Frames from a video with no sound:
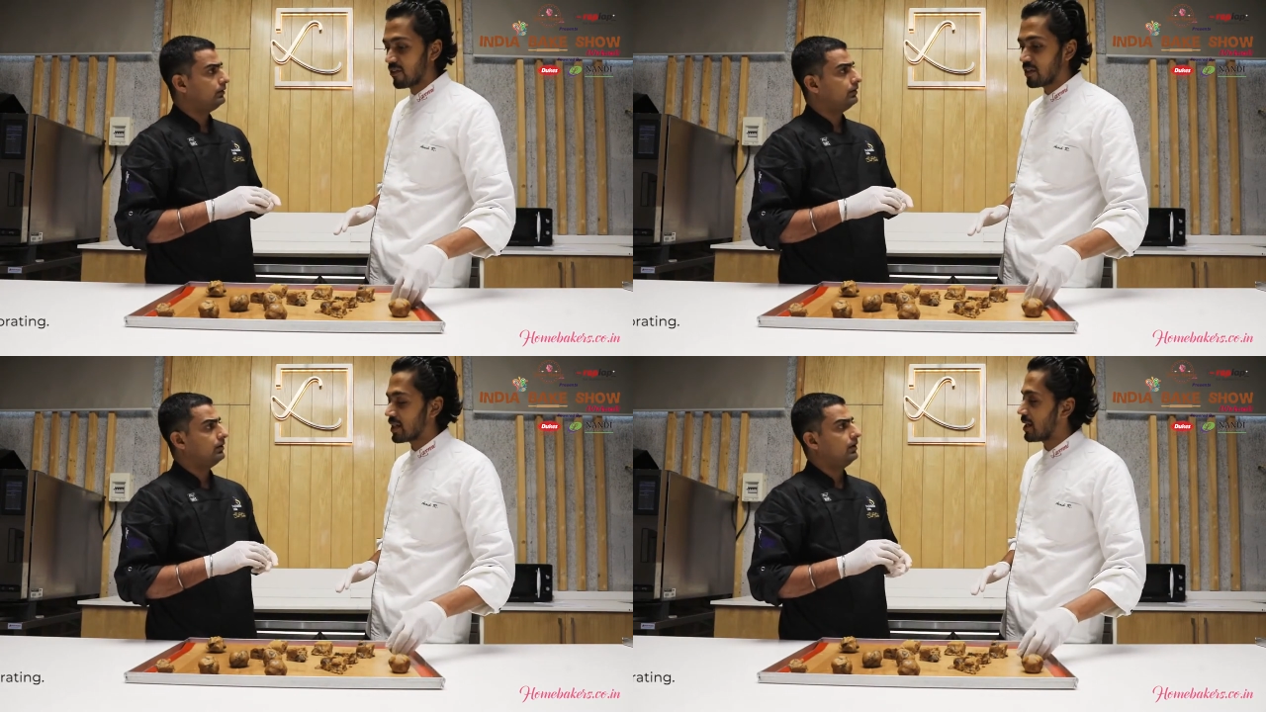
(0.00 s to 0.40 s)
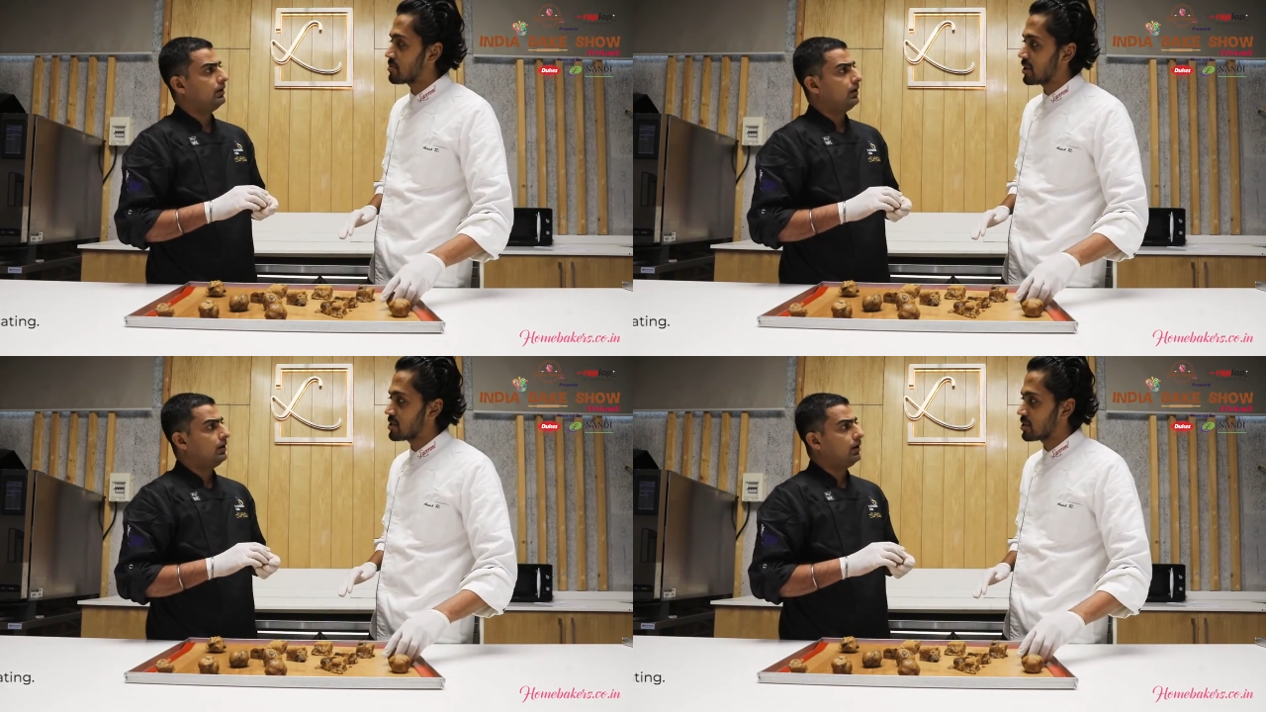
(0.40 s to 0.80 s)
Speaker 1: 50 grams
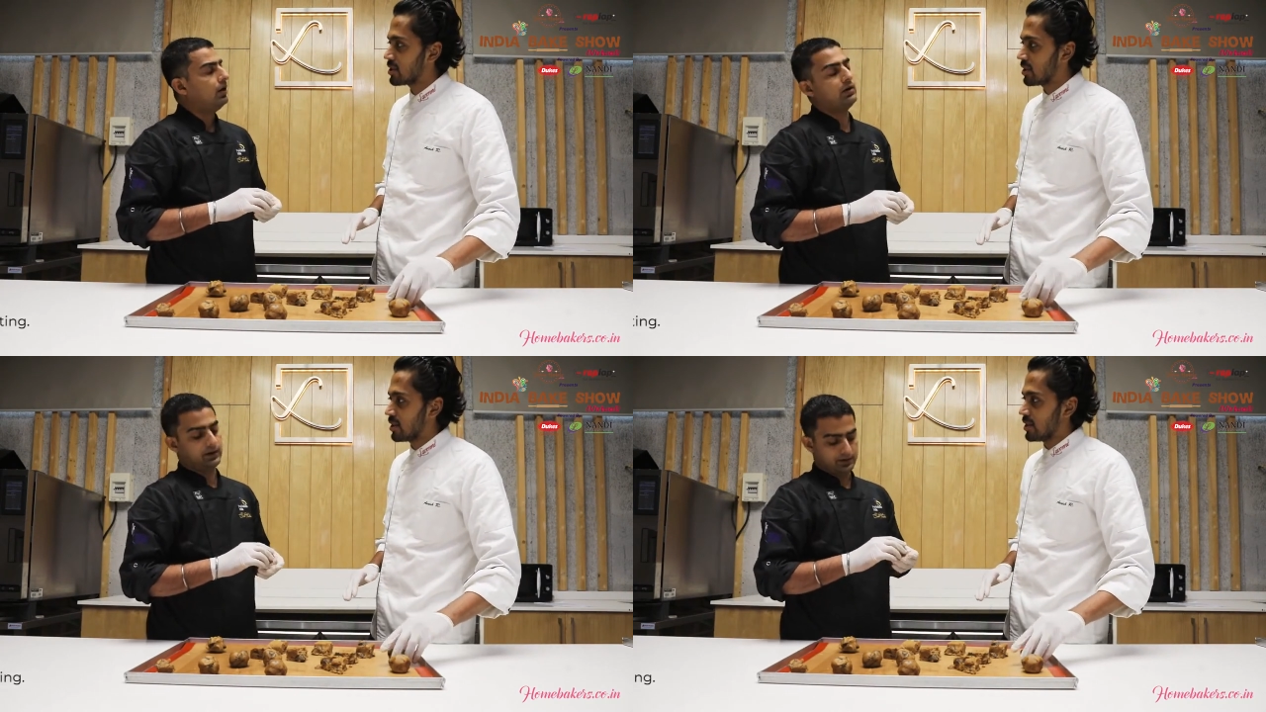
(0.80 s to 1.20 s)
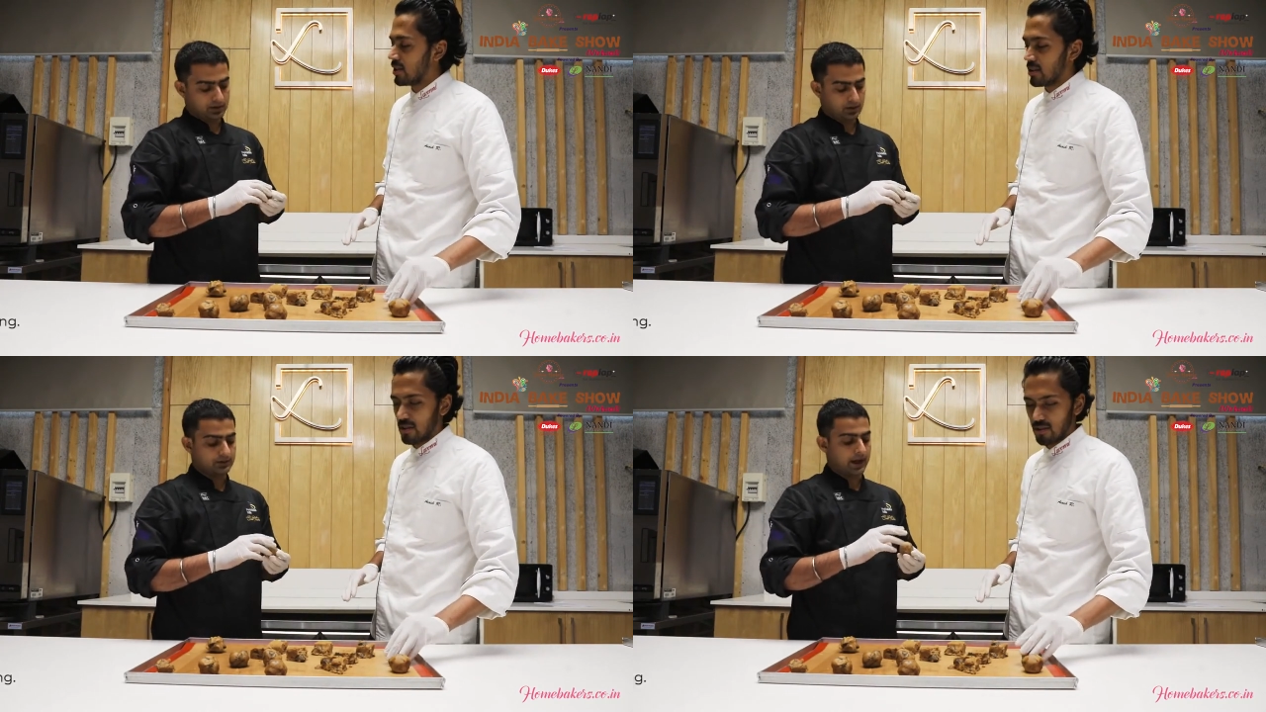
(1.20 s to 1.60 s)
each.
Speaker 2: Okay,
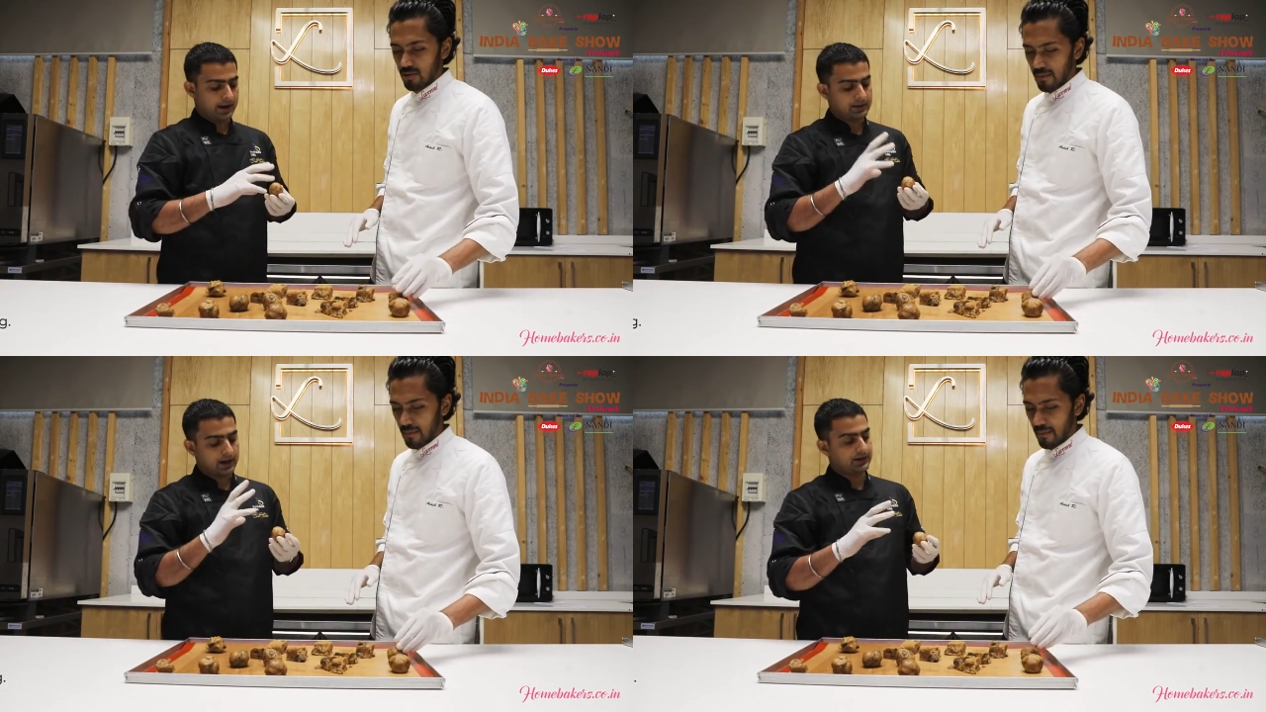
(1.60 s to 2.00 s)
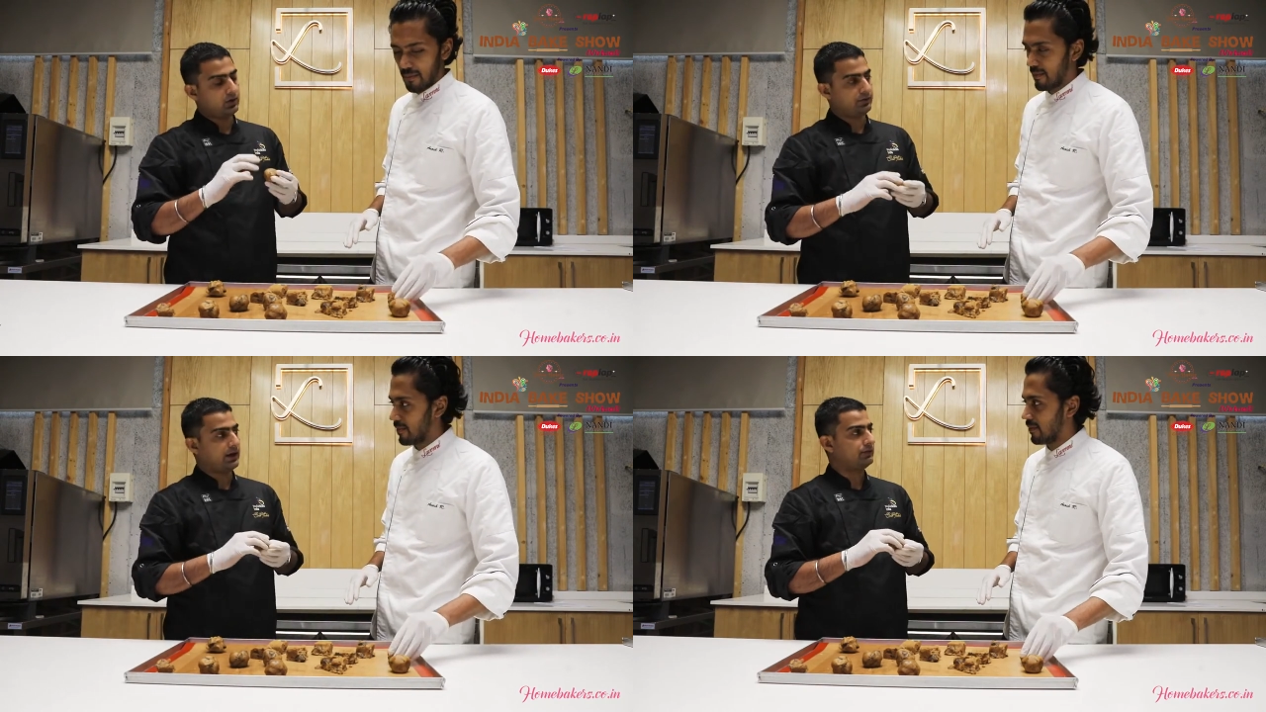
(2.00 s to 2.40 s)
so the entire dough we
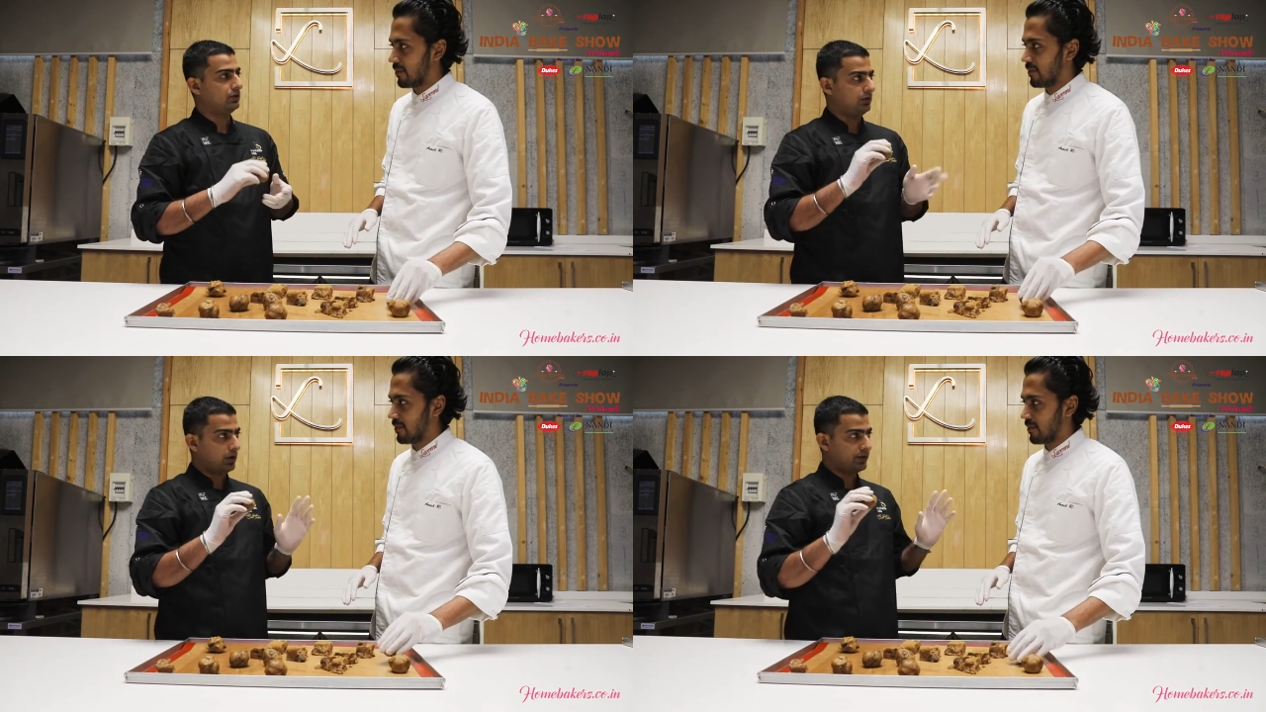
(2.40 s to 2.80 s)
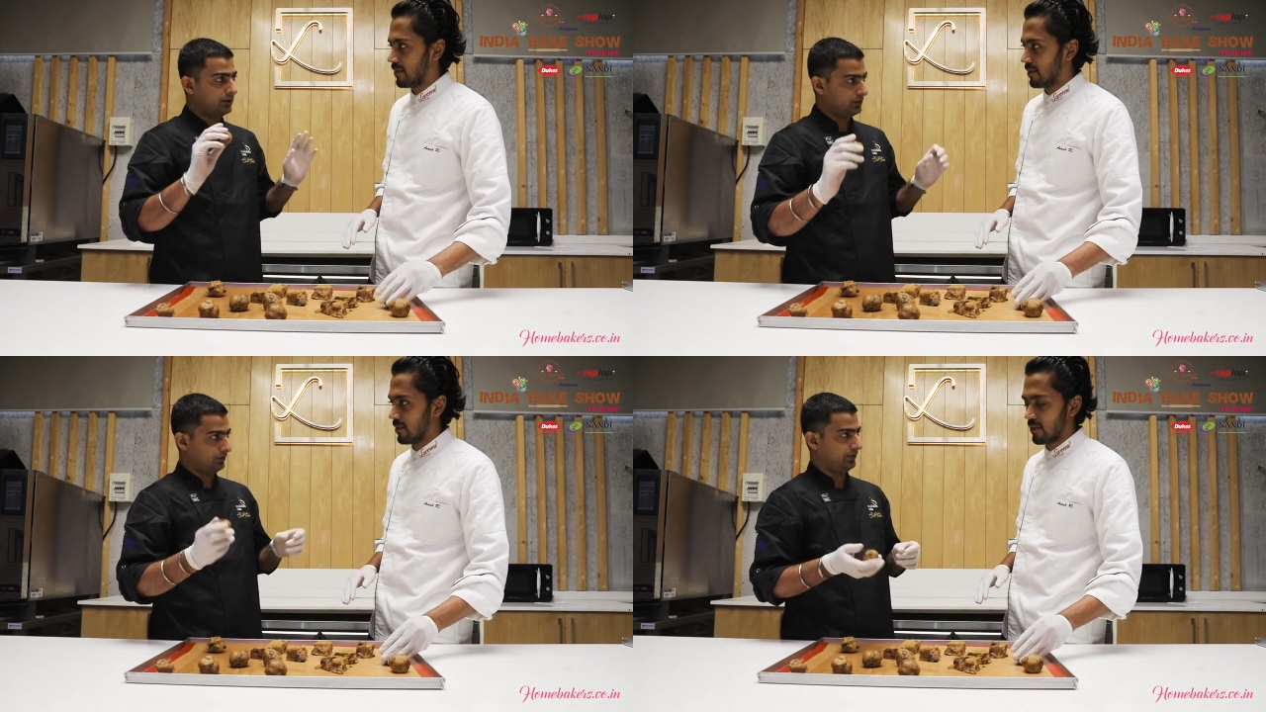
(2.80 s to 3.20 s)
have to divide
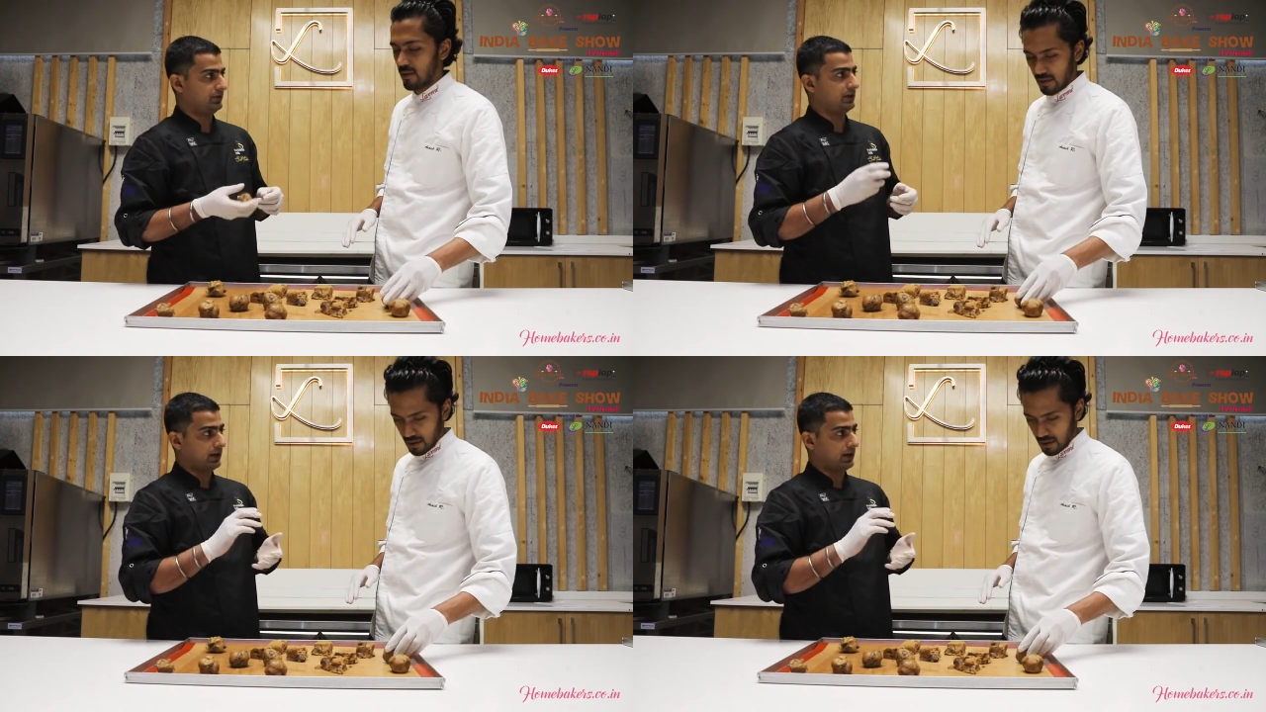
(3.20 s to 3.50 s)
into 50